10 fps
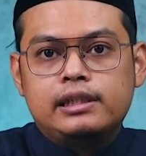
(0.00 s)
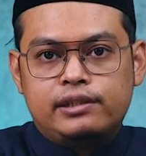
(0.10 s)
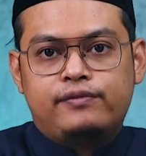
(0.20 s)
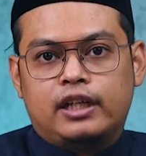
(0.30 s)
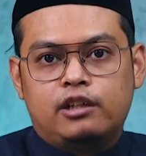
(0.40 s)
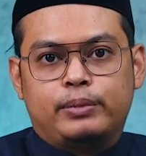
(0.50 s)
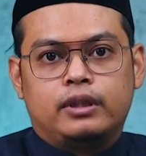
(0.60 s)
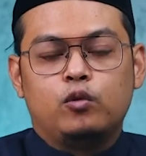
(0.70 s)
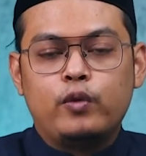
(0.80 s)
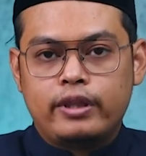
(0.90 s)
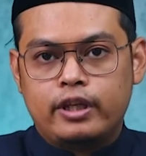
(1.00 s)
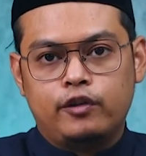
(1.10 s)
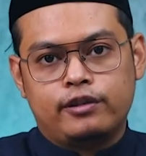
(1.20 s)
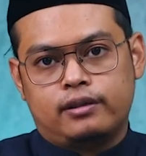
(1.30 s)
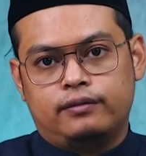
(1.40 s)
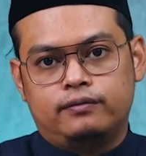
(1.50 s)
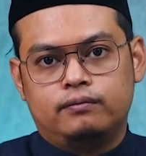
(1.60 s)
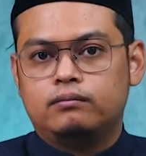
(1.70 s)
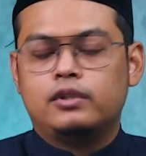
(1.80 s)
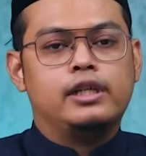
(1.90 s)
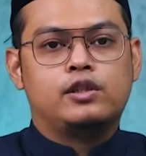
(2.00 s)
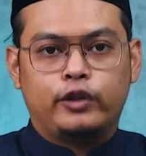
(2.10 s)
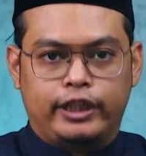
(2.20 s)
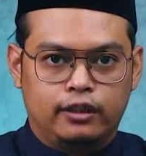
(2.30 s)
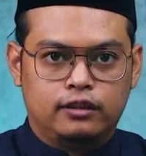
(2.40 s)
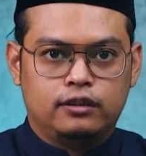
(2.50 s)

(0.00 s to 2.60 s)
develop it within yourself, it's okay.